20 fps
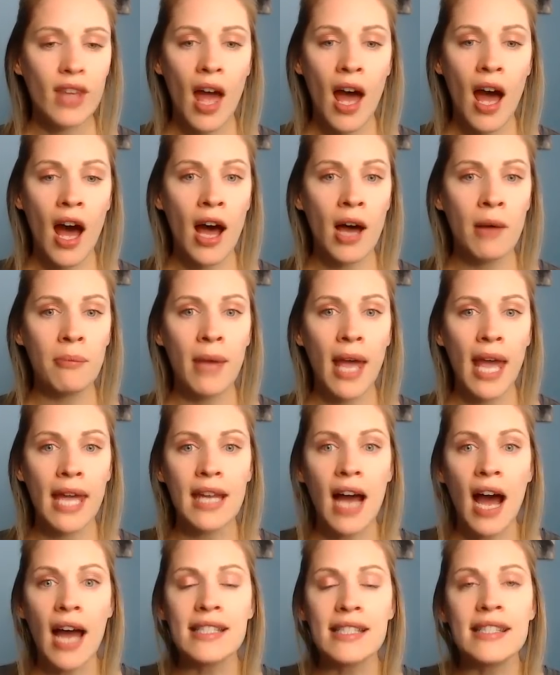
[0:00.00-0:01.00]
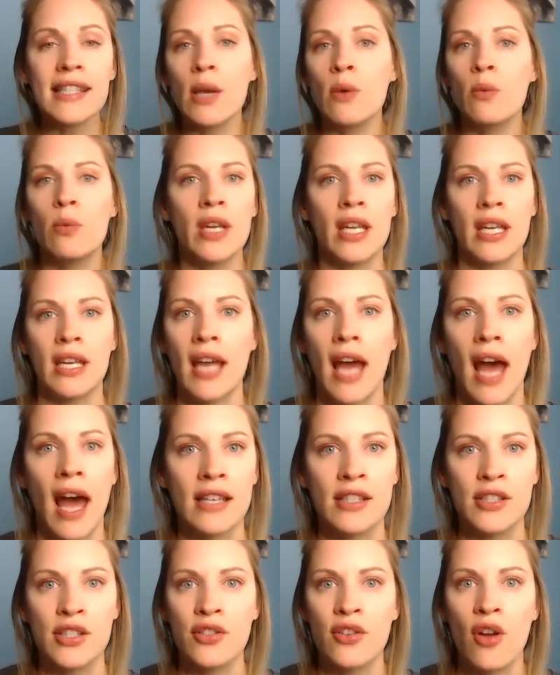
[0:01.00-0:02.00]
um, and I say we,
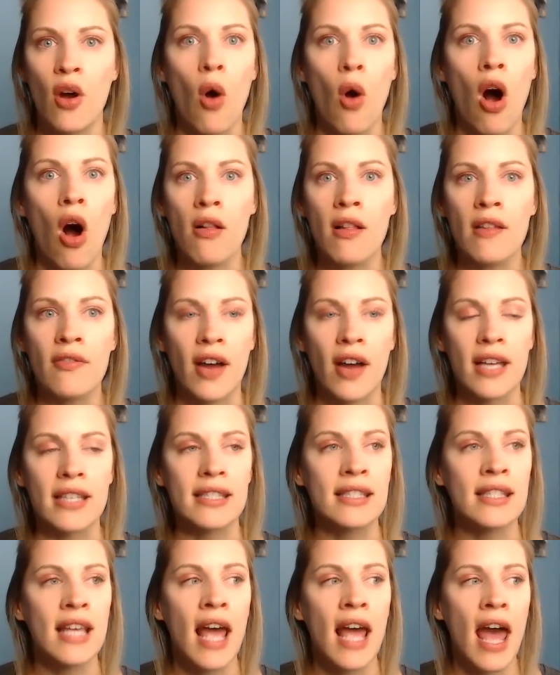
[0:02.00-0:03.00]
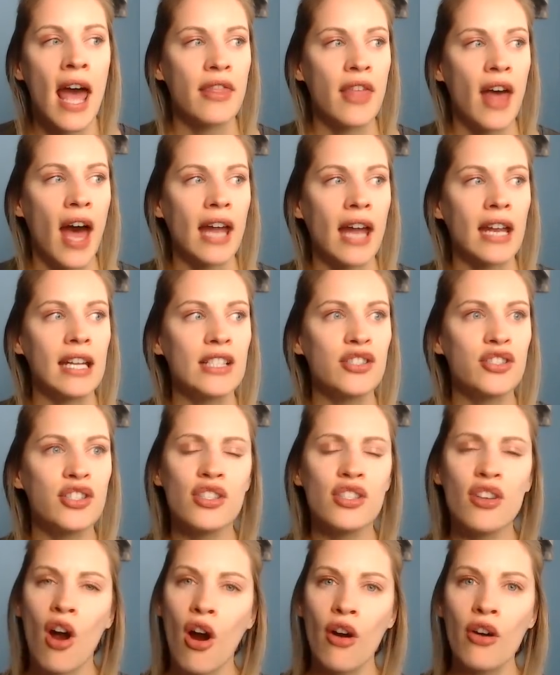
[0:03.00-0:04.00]
as you know, all of us, that it's
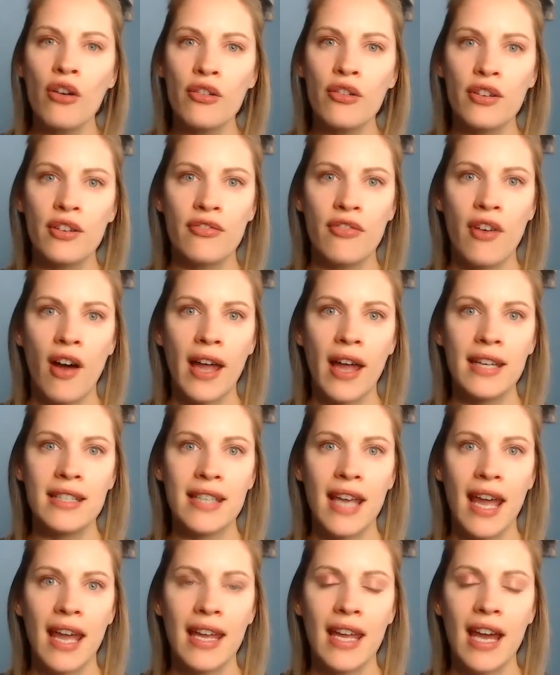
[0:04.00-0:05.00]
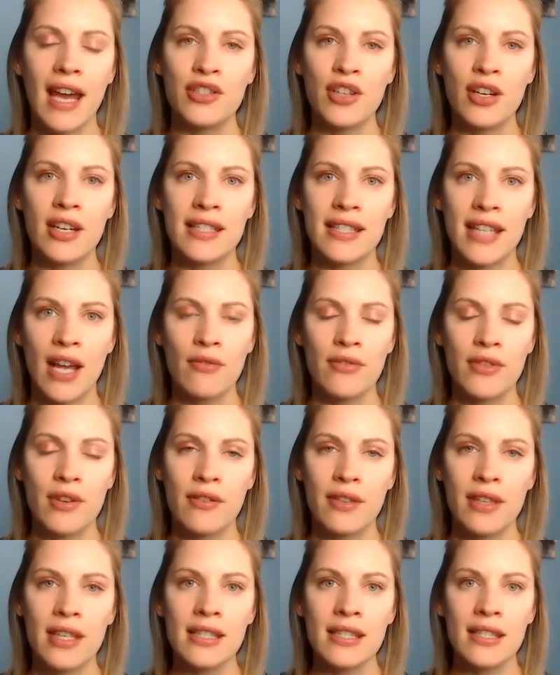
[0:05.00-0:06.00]
just harder to find a hygienist out
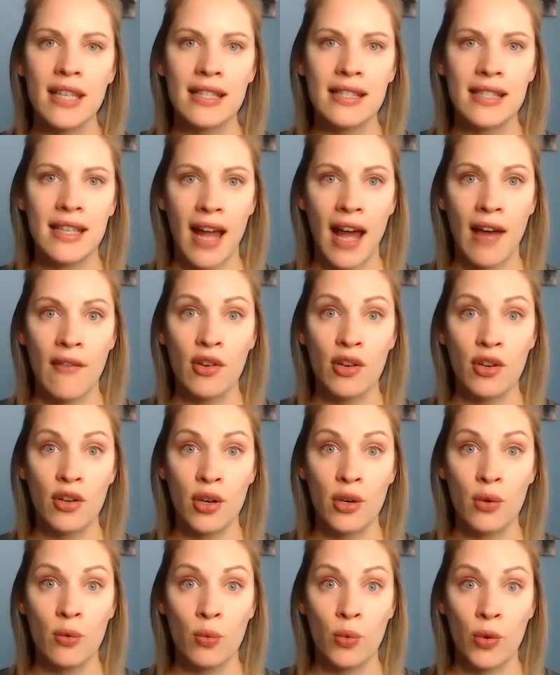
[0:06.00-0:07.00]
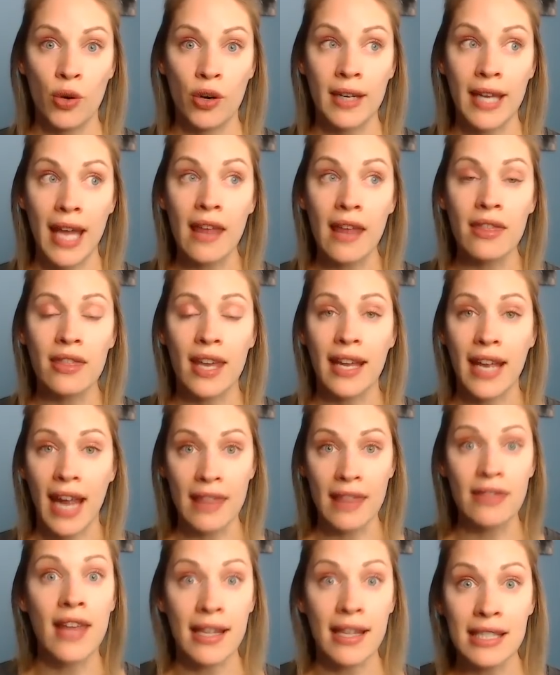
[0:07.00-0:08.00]
there these days that have a good work ethic.
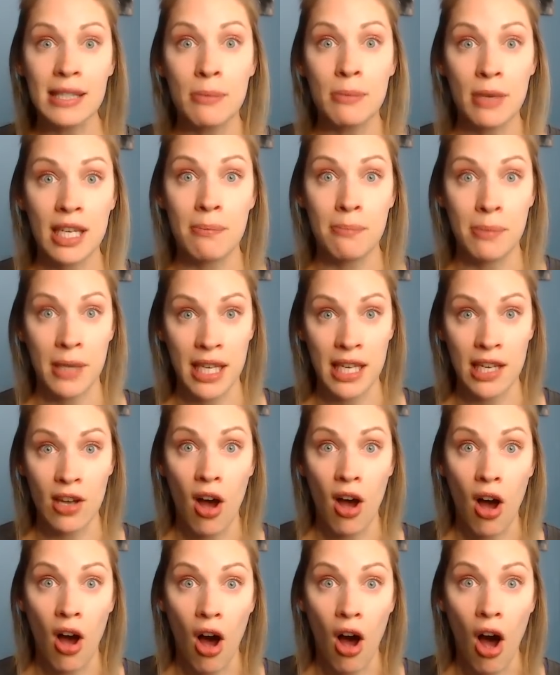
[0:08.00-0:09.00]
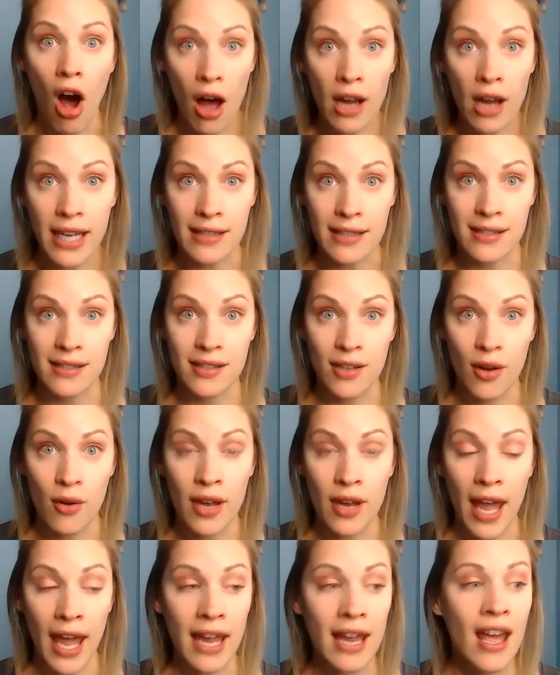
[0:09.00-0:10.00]
And that's me being honest
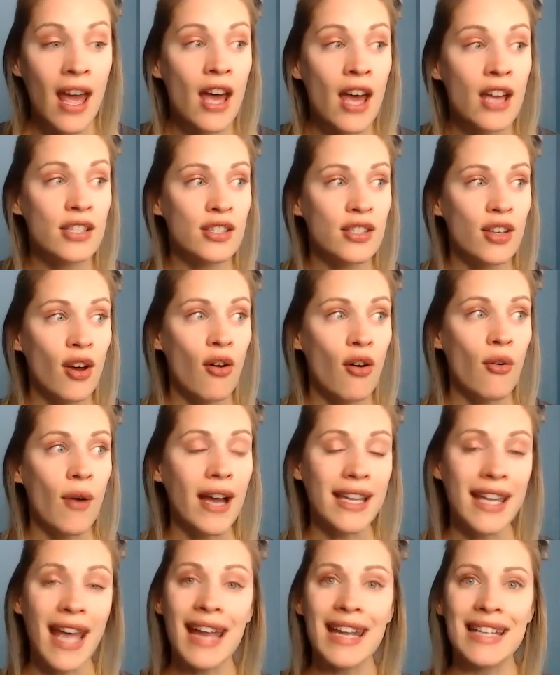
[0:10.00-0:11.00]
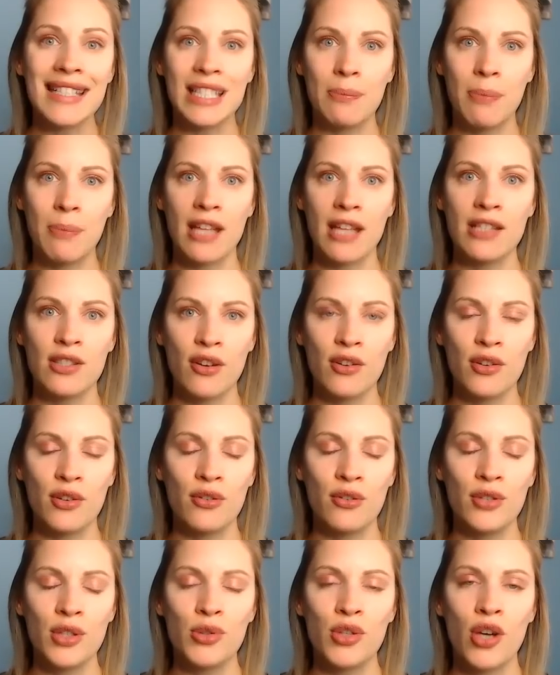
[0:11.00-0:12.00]
okay so again it depends on
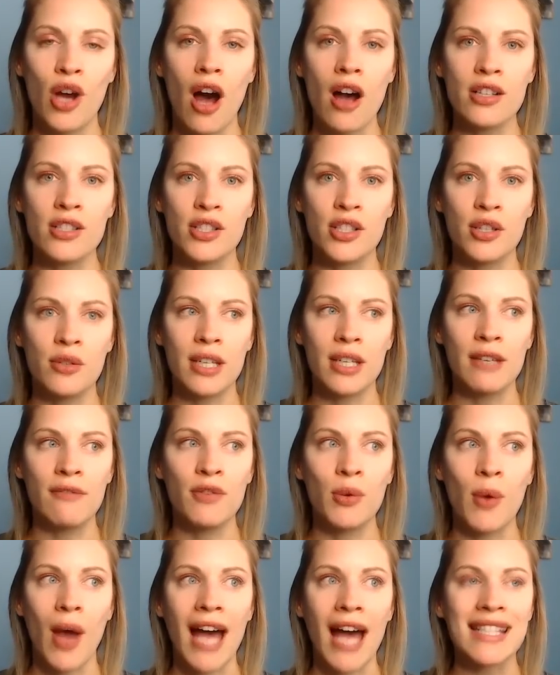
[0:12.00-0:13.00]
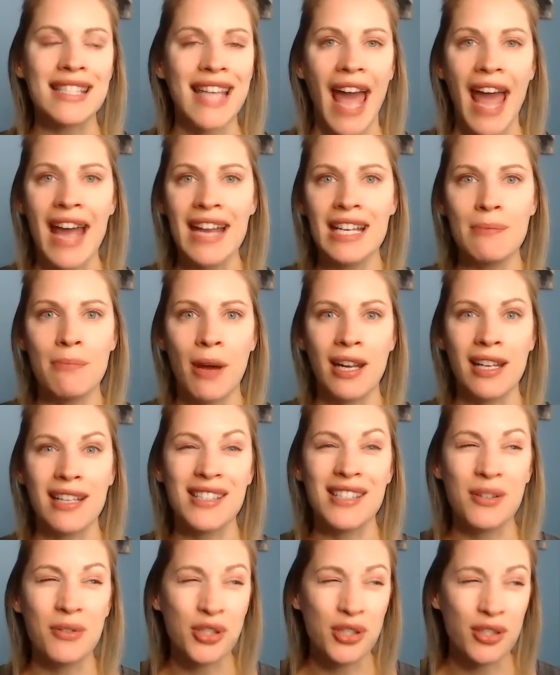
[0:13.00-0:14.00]
who you talk to if you ask anybody
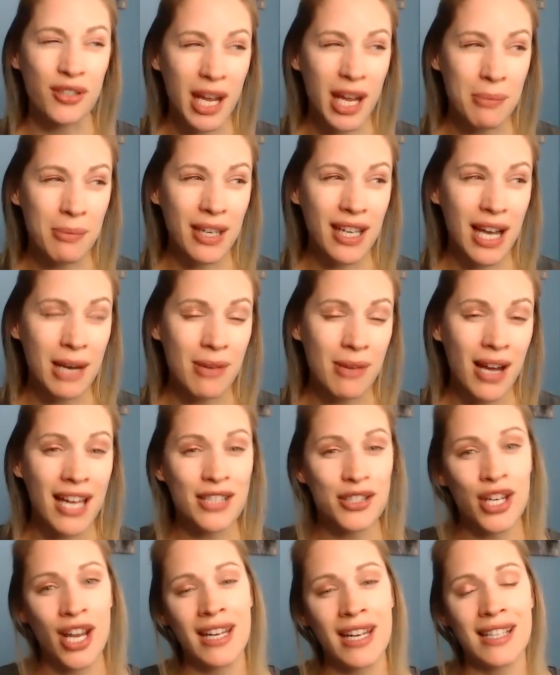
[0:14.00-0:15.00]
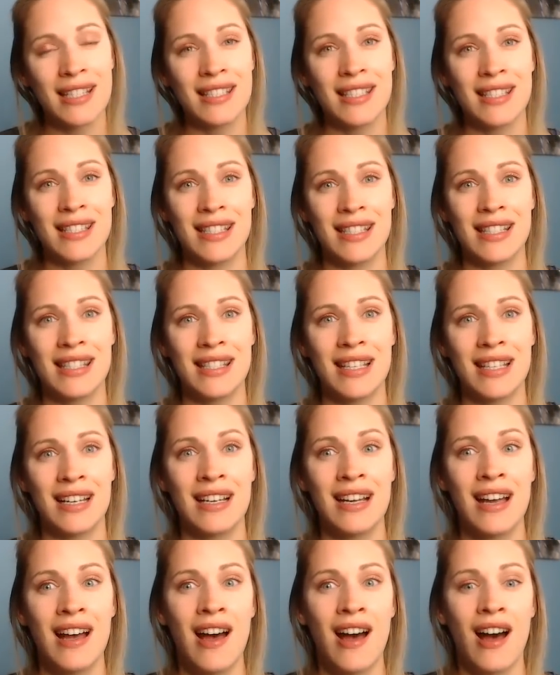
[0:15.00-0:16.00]
so should i become a hygienist is this
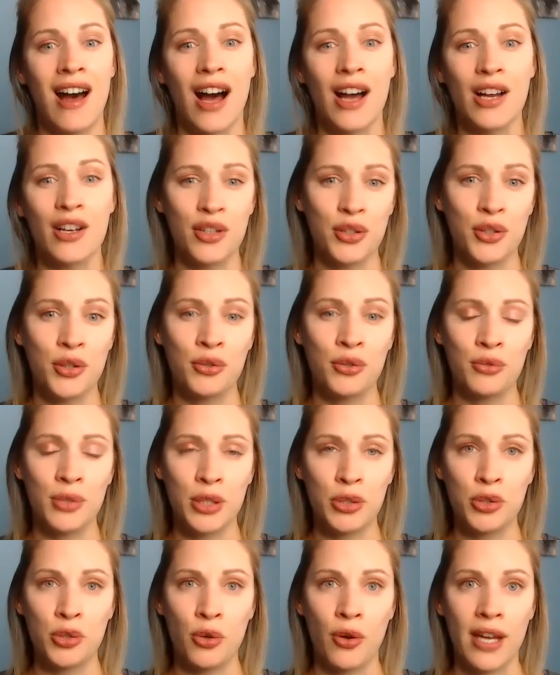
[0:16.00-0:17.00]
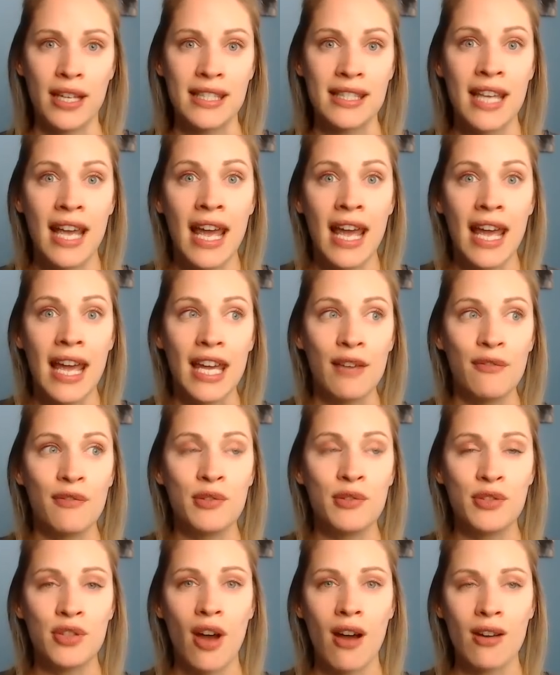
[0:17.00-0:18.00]
a, a good career choice if
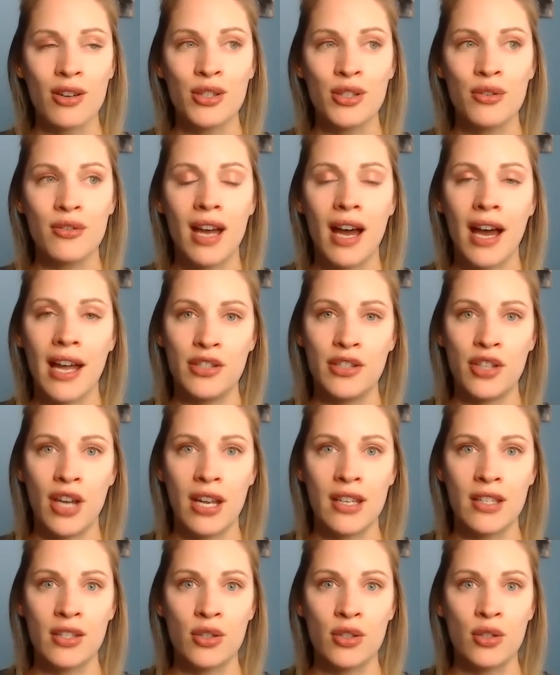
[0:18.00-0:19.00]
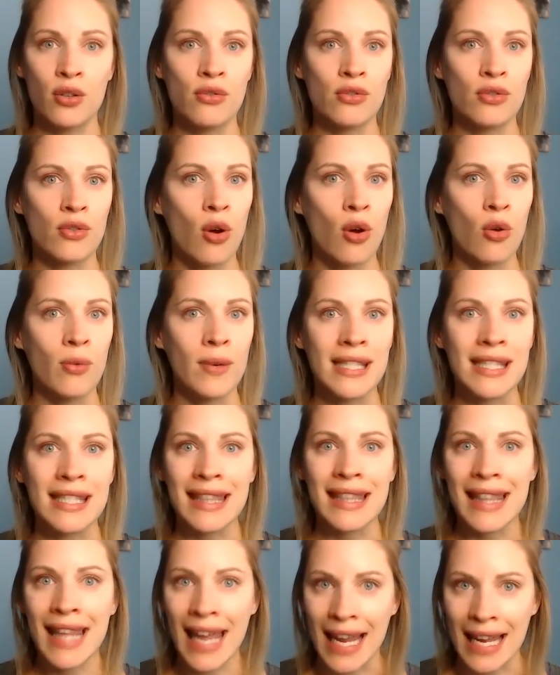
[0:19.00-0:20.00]
you talk to the hygienist who's always
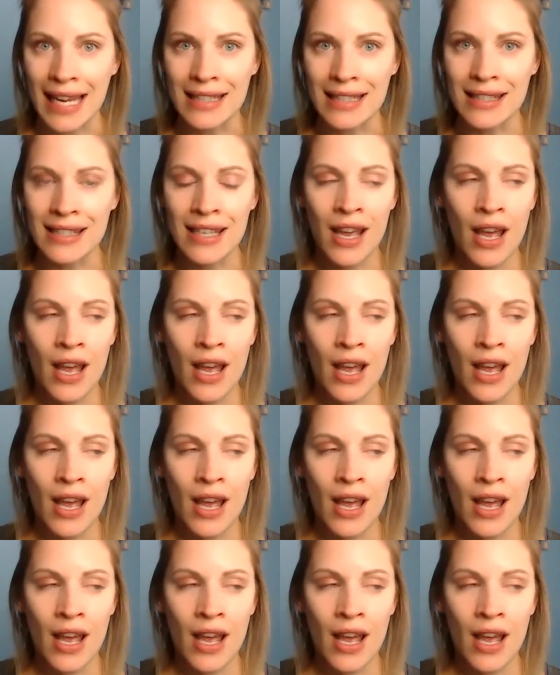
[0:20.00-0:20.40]
late